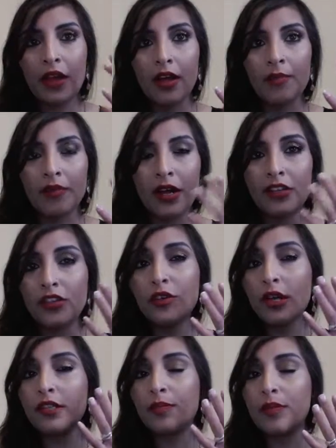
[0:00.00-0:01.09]
I do
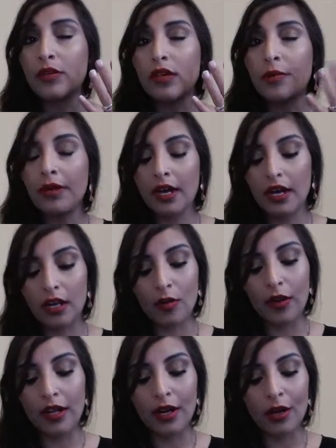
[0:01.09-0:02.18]
like to build up my color
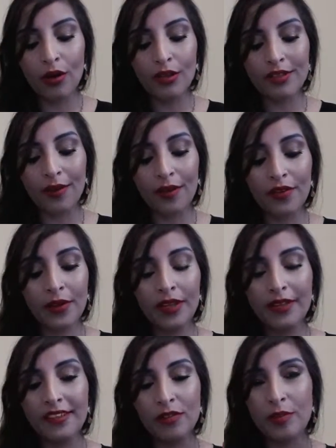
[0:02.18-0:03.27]
quite a lot, so I feel
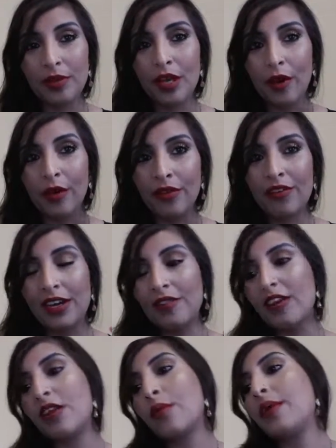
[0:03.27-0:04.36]
like this will be going really,
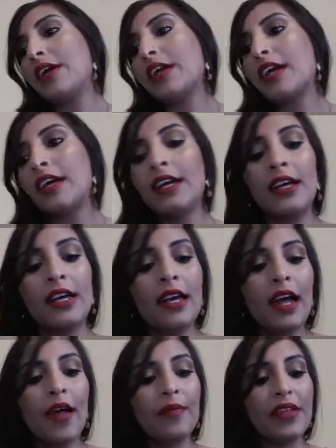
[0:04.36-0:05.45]
really quick.
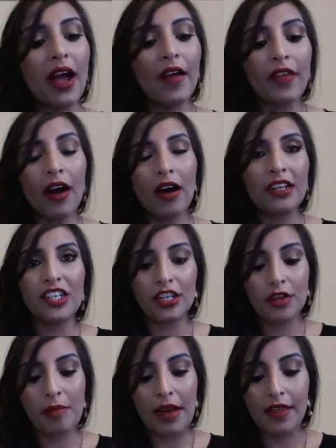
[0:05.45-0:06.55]
And the other
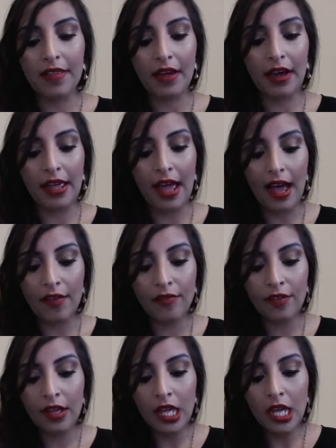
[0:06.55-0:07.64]
eyeshadow palette that I have
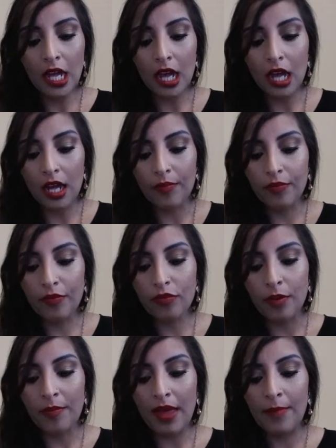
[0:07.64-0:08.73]

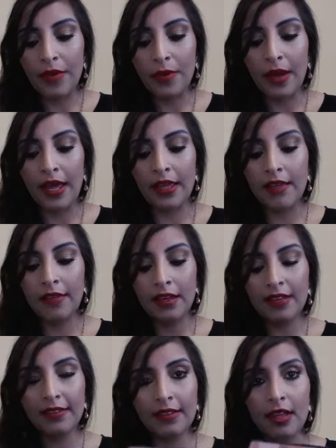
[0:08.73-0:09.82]
from MUA, the
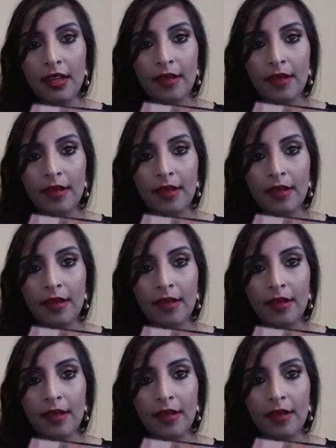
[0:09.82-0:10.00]
Luxe